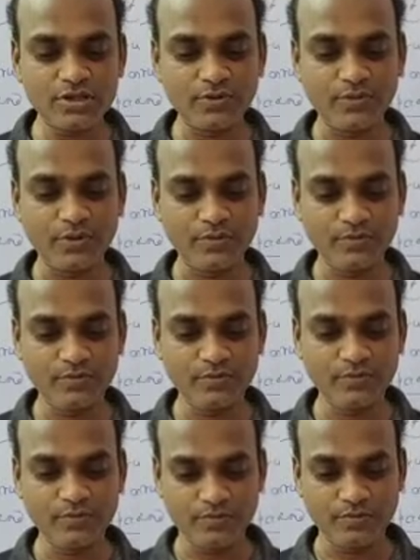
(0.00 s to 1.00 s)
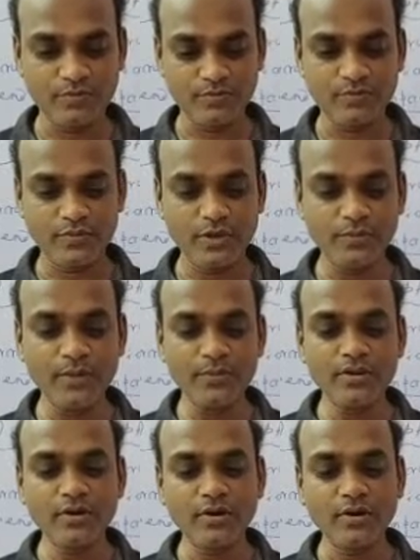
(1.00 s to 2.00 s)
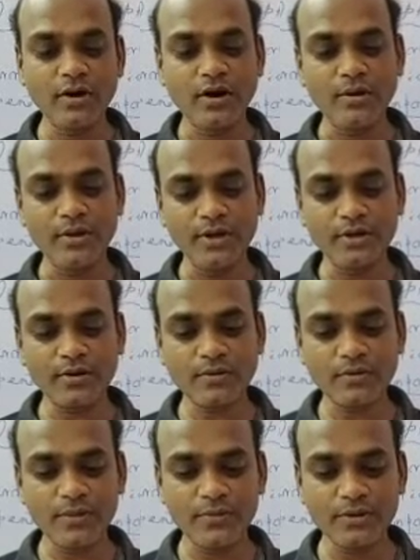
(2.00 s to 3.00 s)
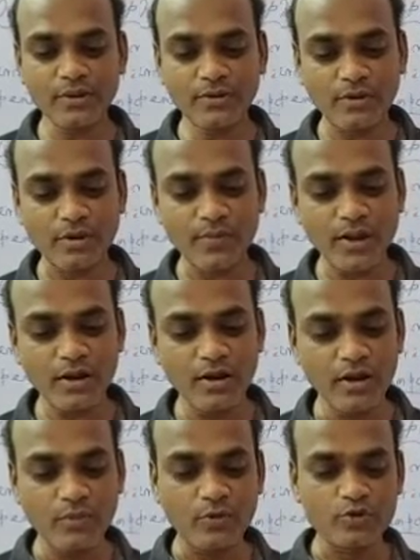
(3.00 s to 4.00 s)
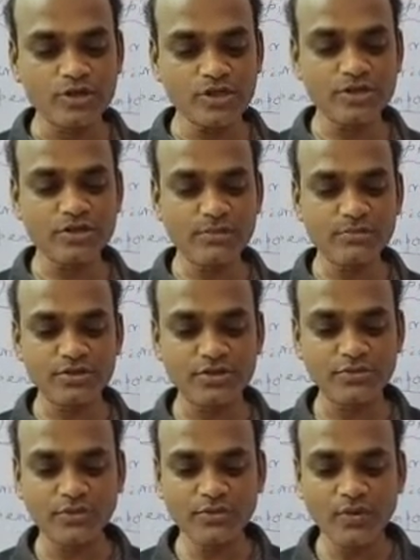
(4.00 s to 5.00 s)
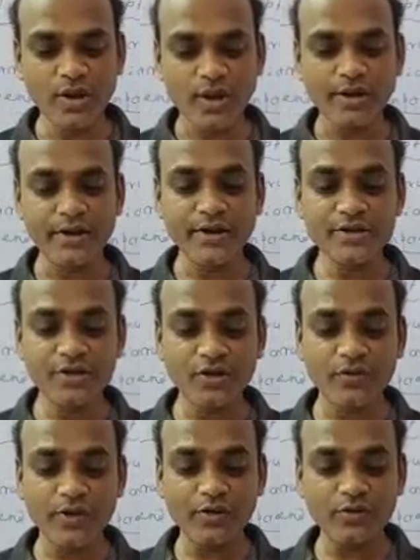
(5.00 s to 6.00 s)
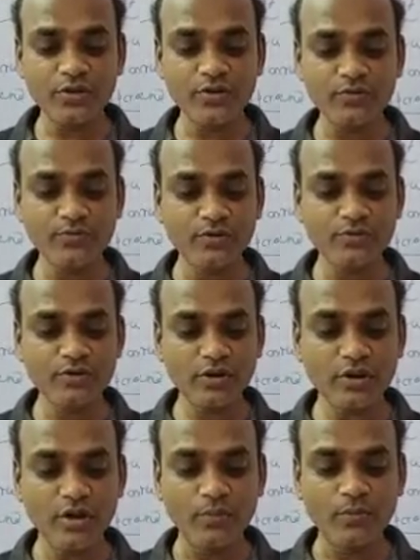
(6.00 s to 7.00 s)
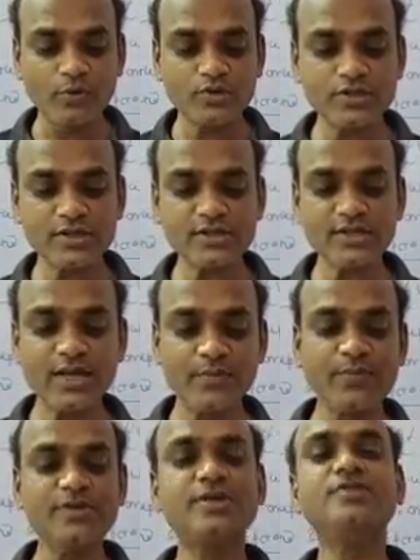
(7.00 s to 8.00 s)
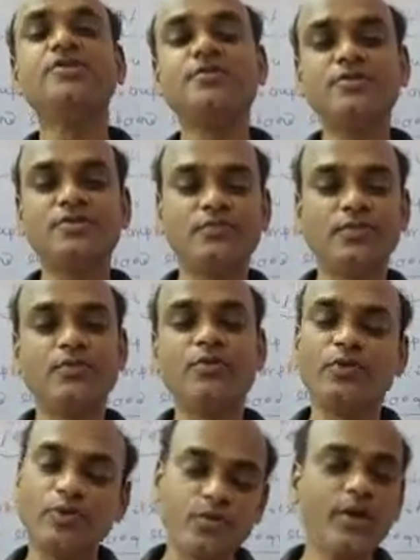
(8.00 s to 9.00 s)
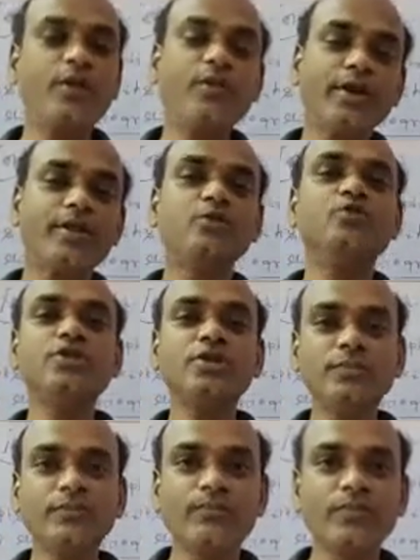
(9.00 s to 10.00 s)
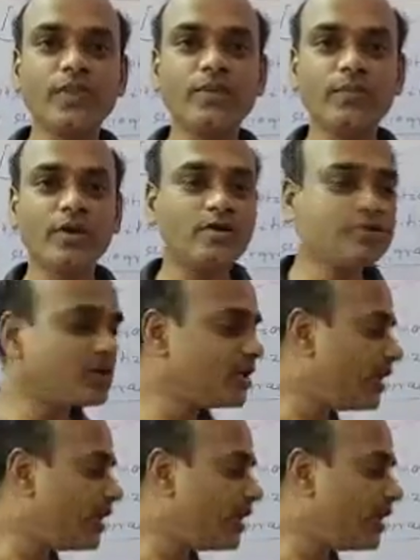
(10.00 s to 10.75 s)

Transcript: CPU. Maybe the interrupt may be the normal processing of the CPU, and it is required to improve the processing efficiency of the CPU. Why we are using? Because it